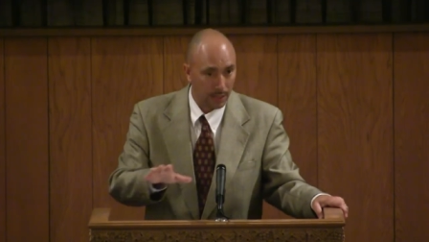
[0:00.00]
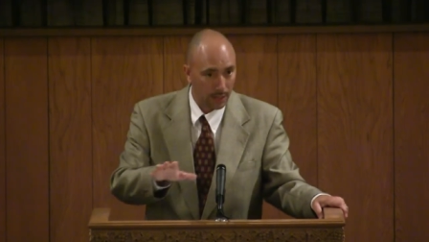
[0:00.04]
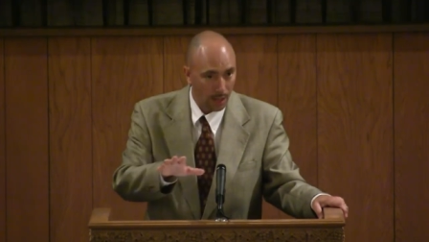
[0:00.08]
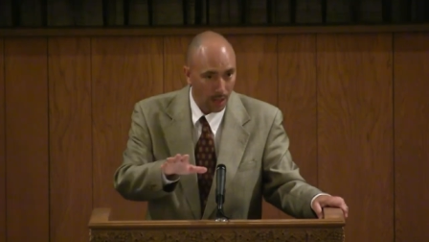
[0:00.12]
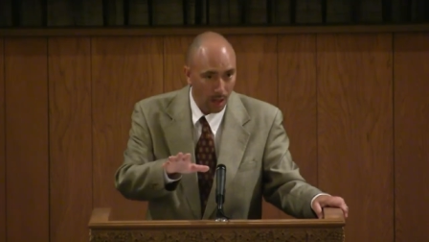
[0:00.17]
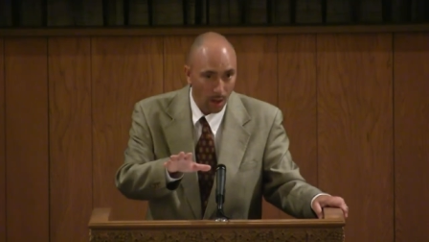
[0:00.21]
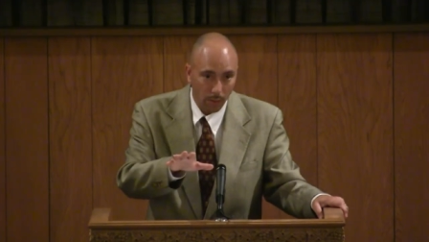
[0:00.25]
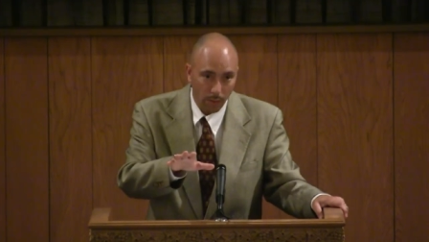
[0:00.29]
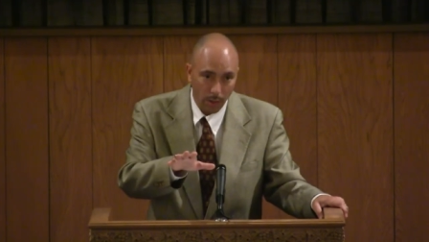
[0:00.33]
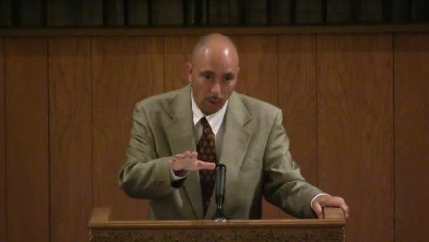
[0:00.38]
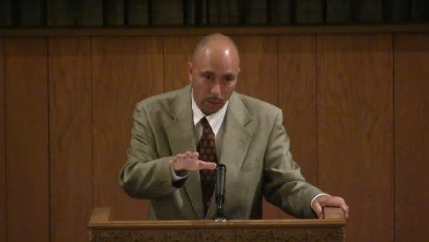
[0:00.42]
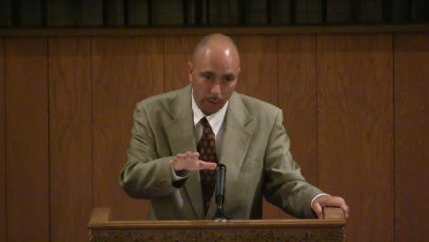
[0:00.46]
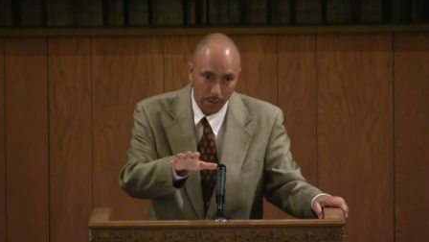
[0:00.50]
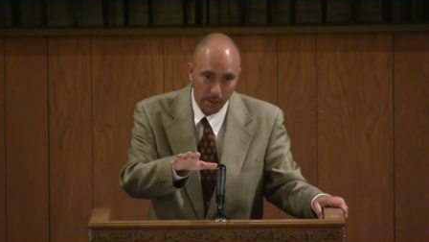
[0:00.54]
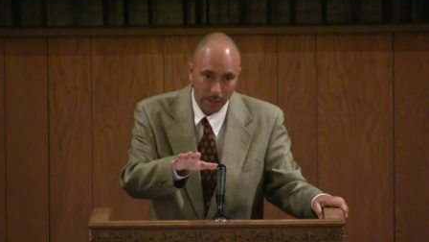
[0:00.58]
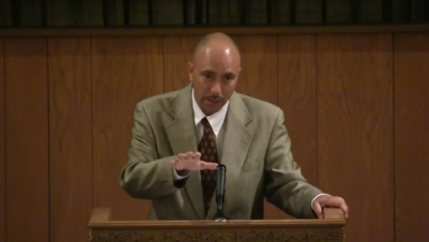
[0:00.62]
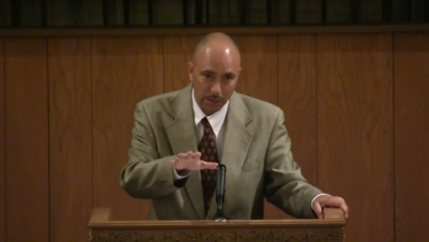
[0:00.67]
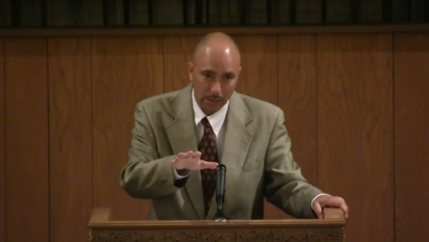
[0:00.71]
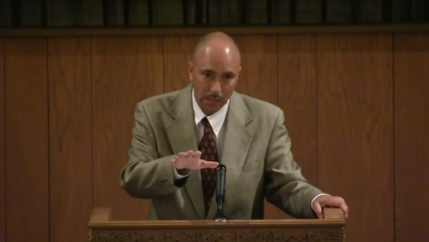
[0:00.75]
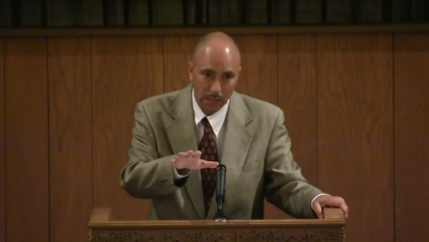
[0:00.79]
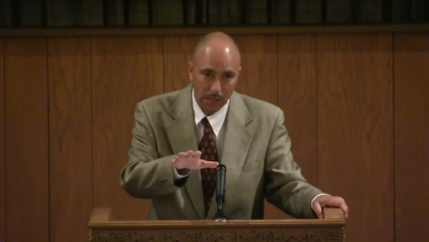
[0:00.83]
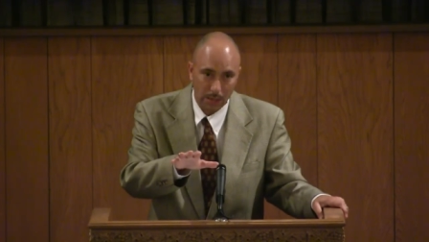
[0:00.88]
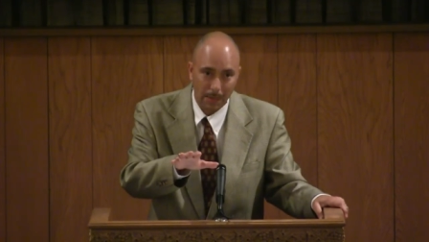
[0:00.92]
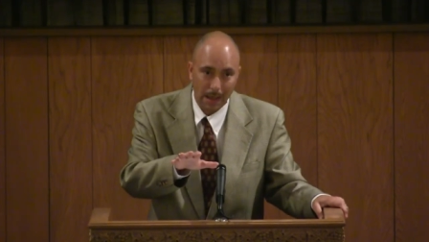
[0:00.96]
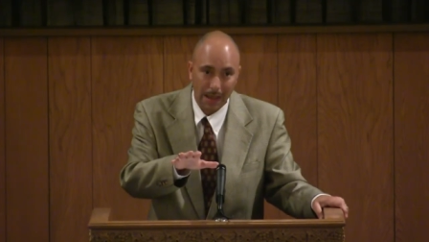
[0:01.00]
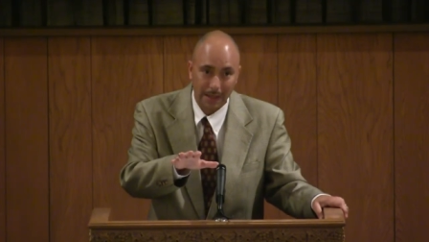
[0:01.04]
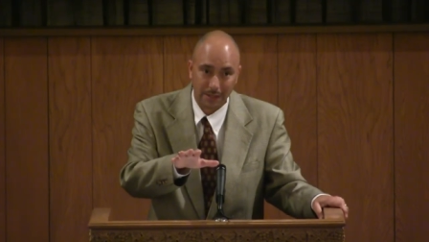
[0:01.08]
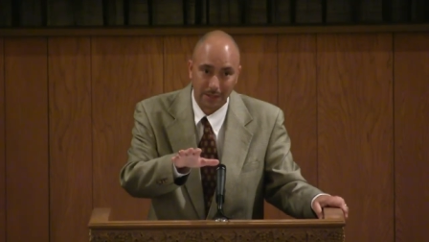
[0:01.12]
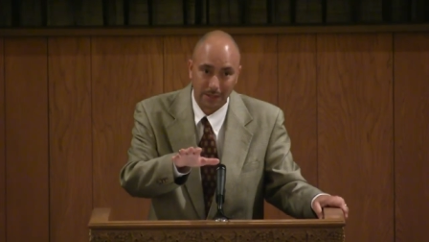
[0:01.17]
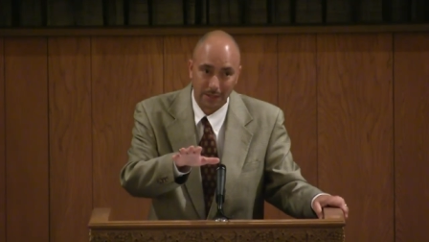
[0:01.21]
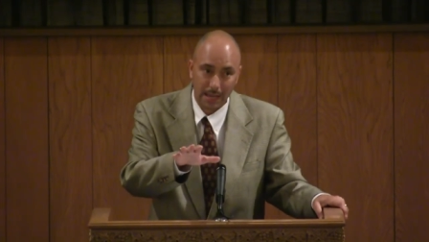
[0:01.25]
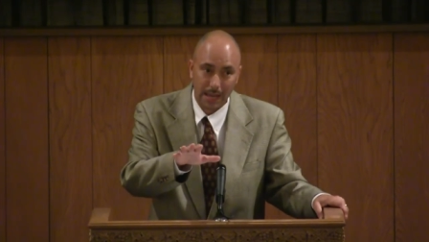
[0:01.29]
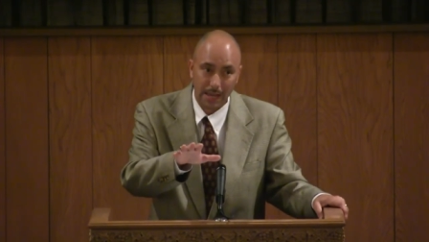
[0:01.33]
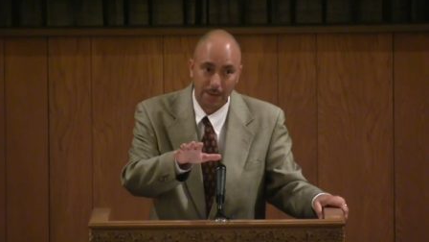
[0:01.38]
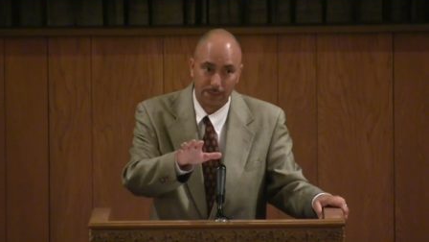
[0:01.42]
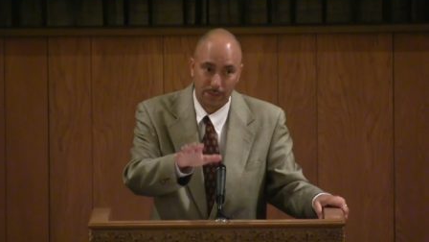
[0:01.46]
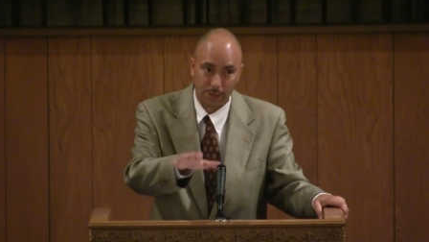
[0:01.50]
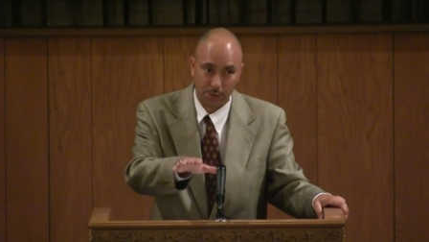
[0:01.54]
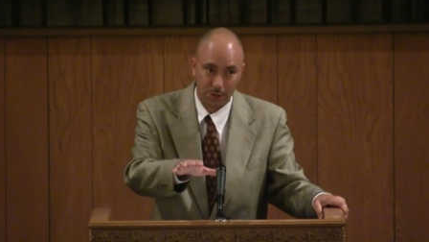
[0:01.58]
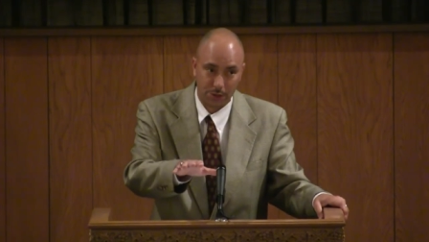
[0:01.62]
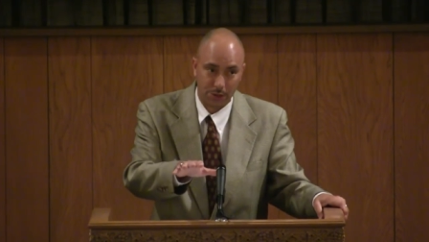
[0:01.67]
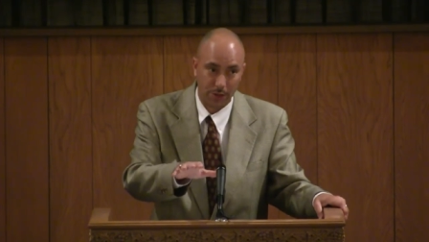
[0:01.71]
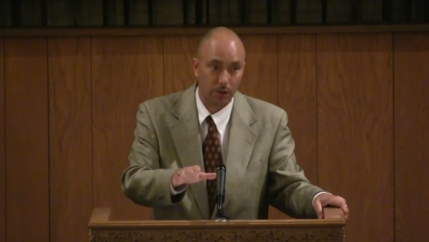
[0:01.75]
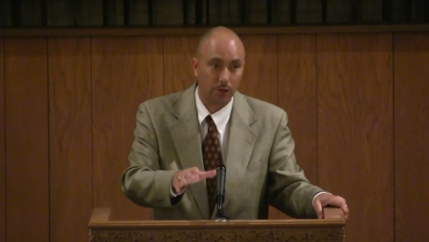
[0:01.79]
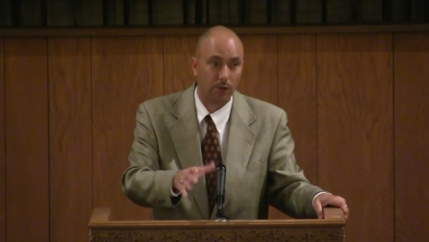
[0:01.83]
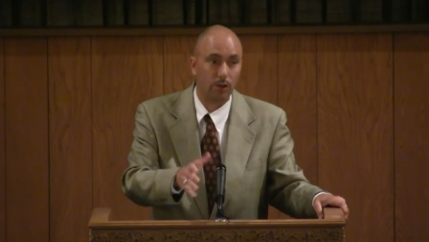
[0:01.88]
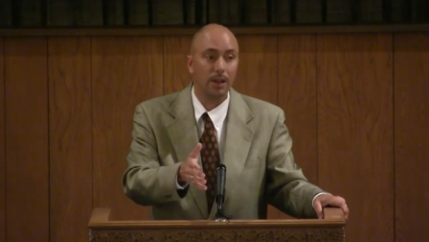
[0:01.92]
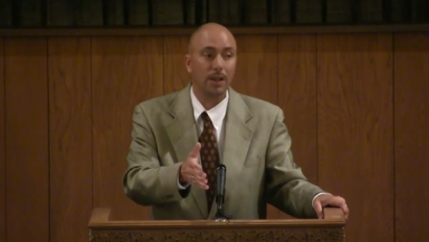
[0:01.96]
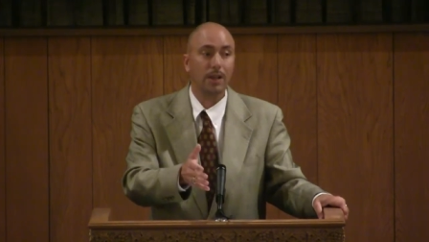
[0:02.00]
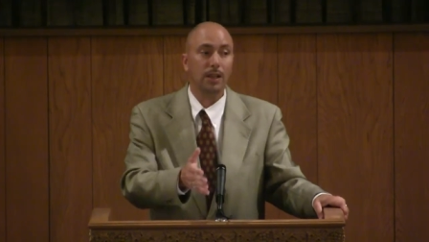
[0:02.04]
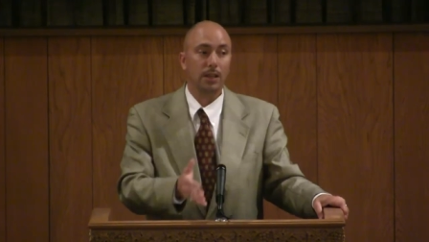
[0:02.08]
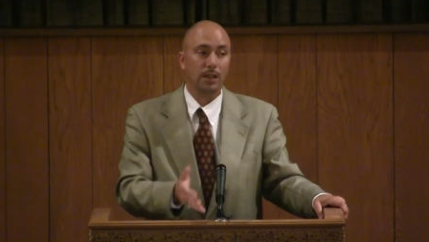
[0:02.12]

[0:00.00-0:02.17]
Although it doesn't come out and say for sure,